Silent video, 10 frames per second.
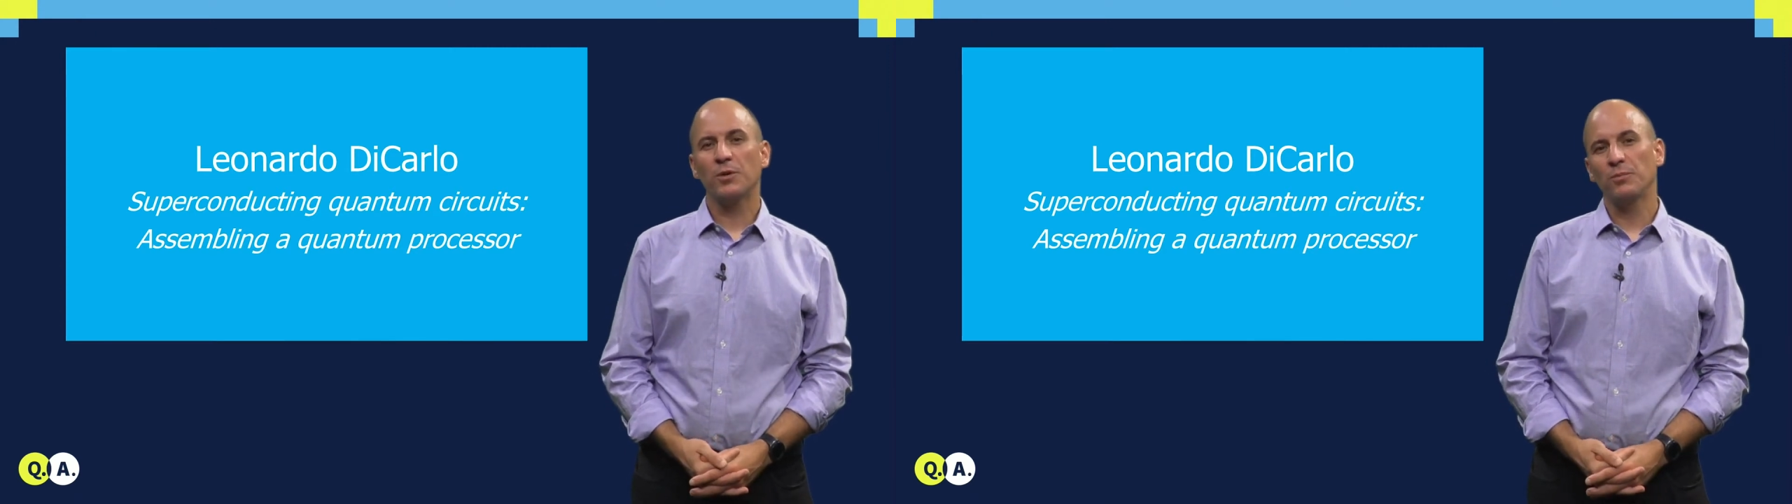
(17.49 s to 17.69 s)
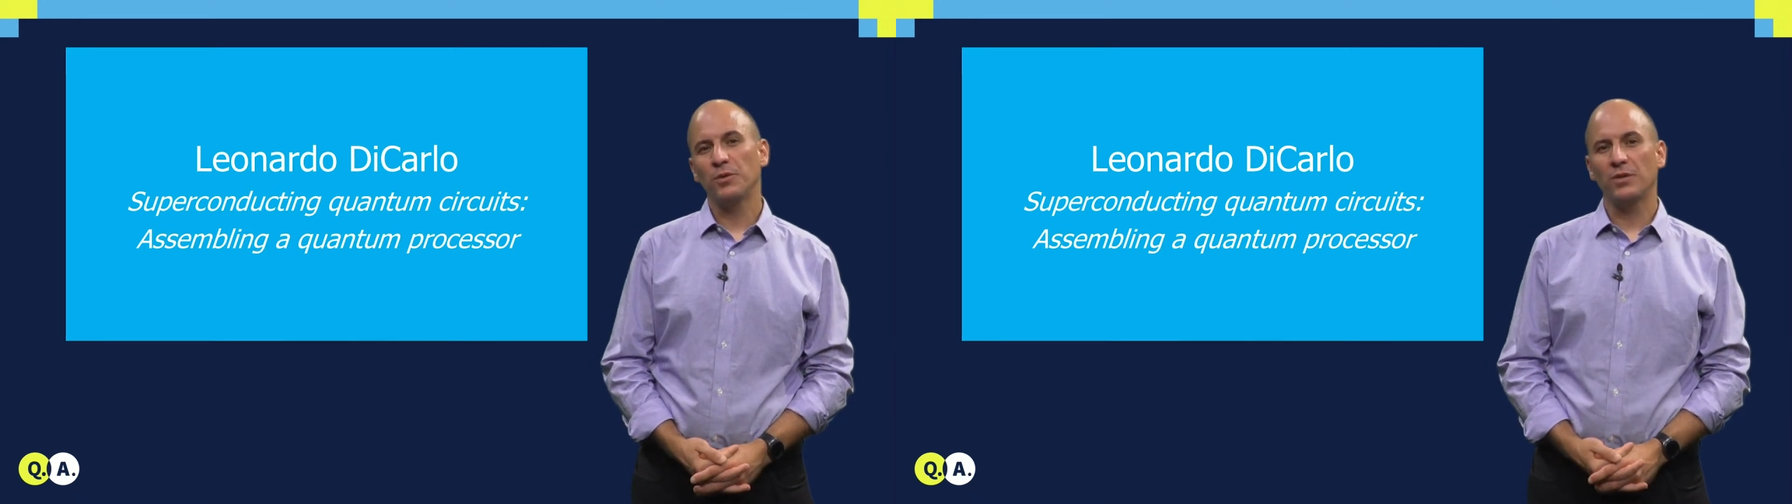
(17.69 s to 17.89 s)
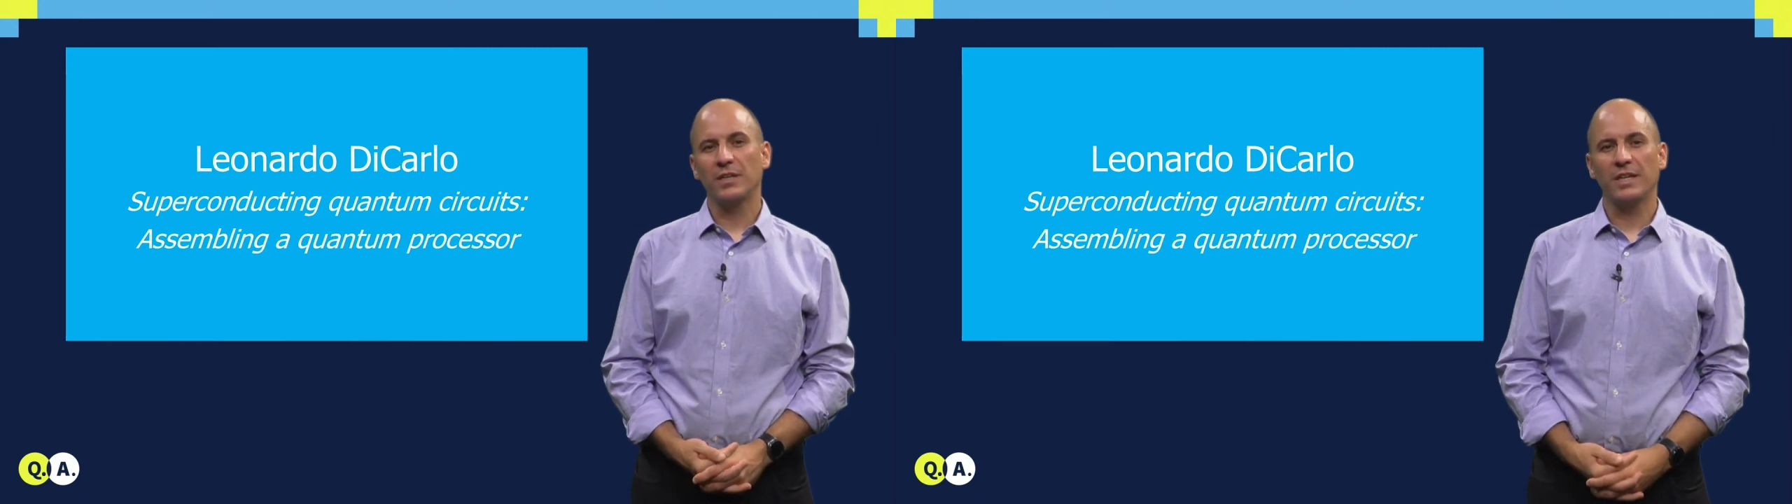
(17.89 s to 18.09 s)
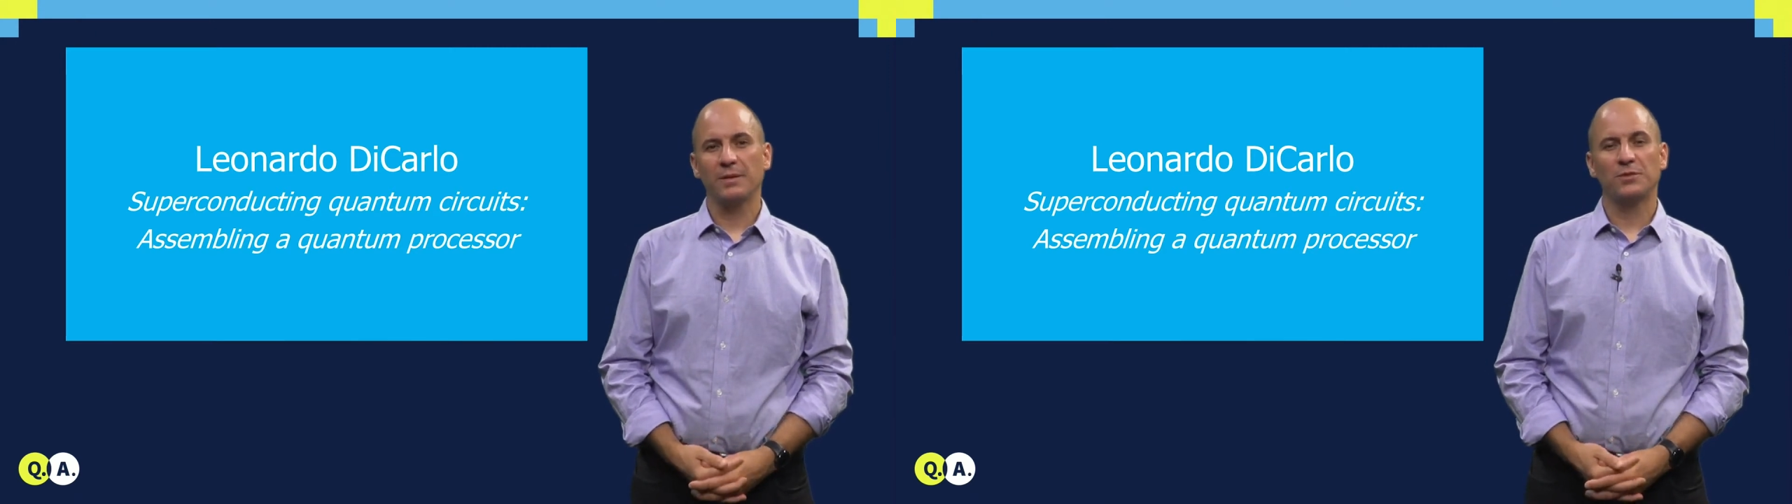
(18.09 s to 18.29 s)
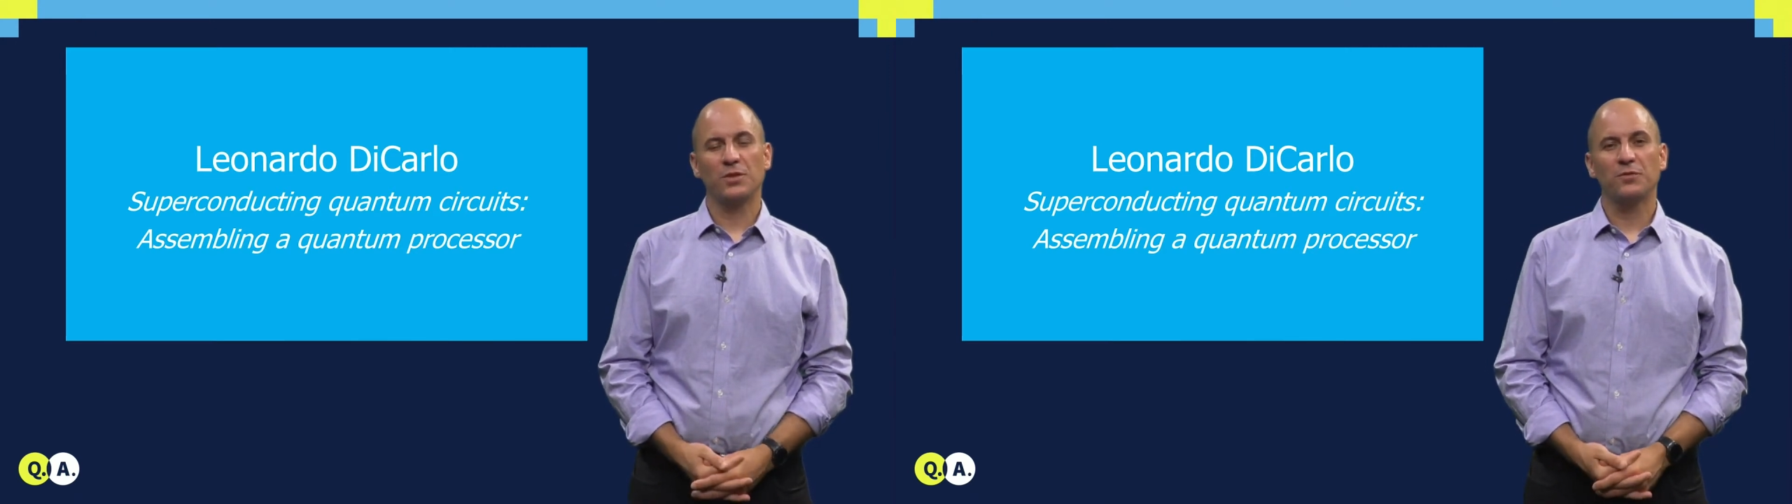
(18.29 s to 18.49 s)
computing
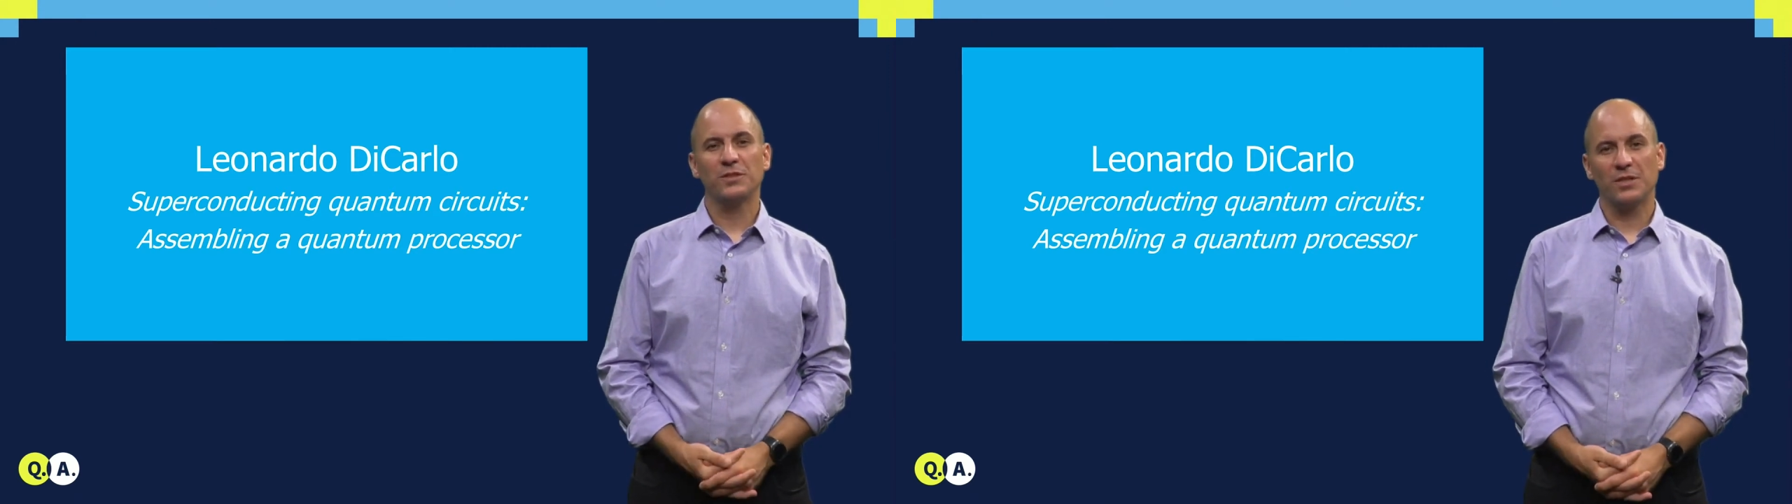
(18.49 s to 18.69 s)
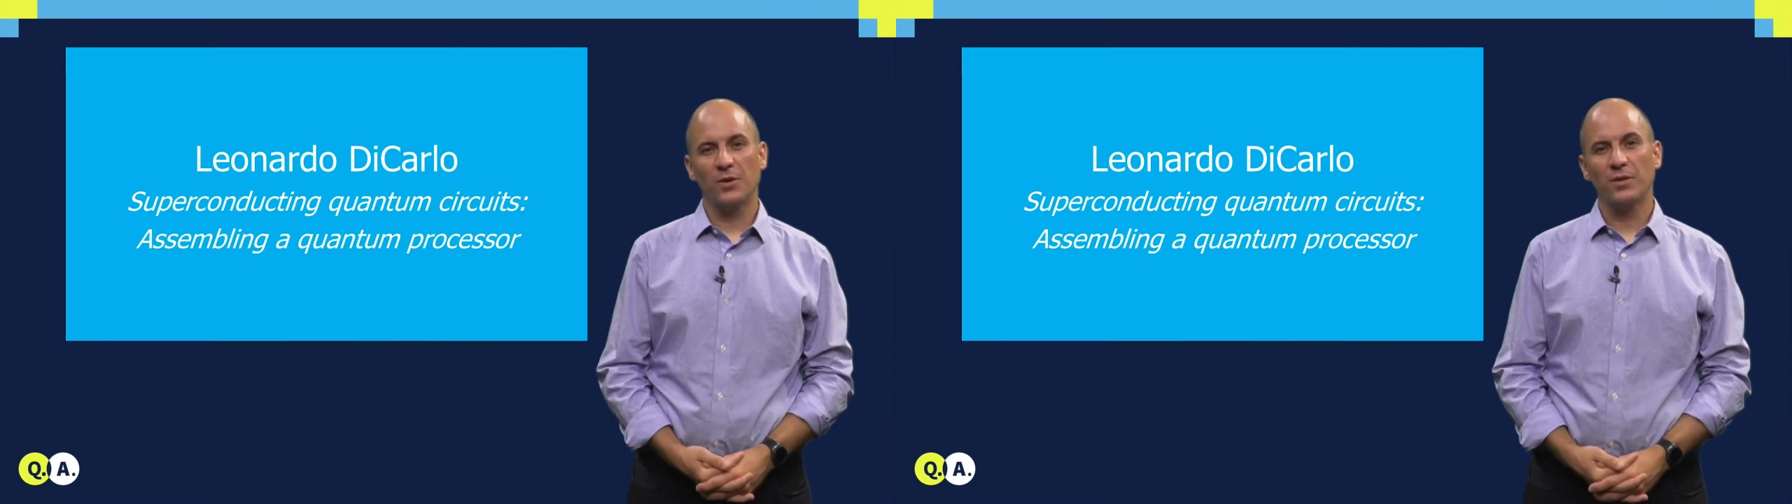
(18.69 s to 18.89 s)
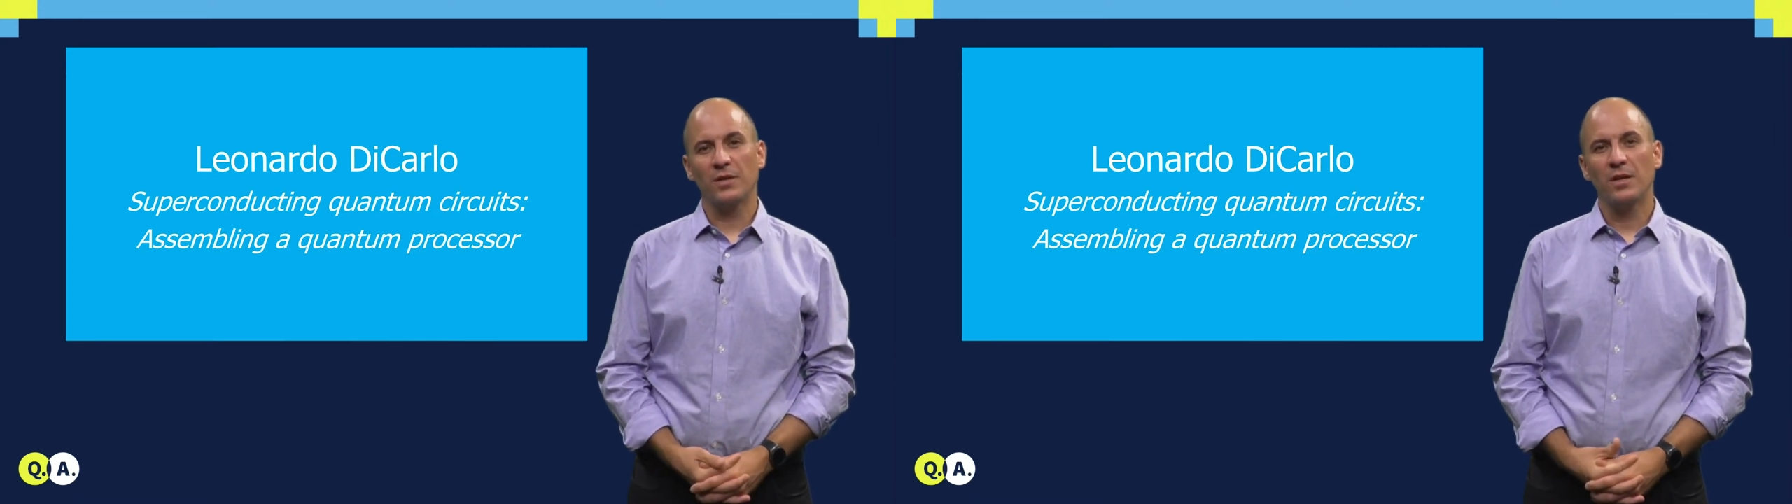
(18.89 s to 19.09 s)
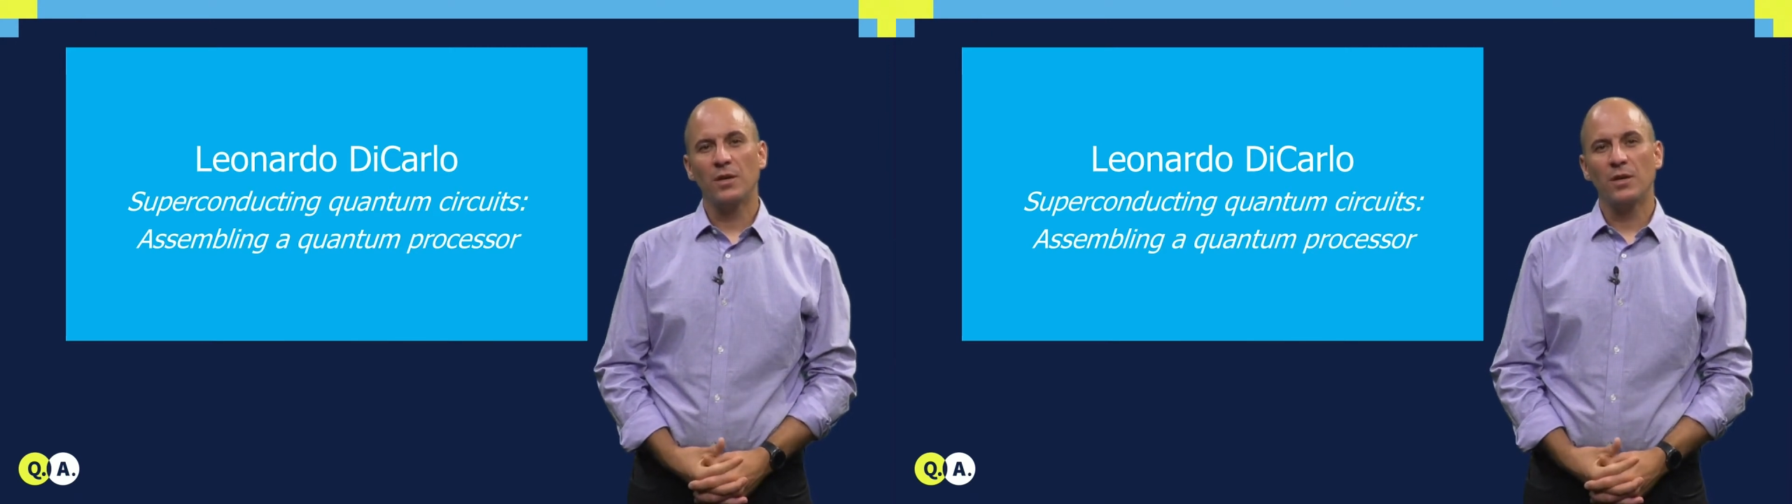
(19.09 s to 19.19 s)
named Surface Code,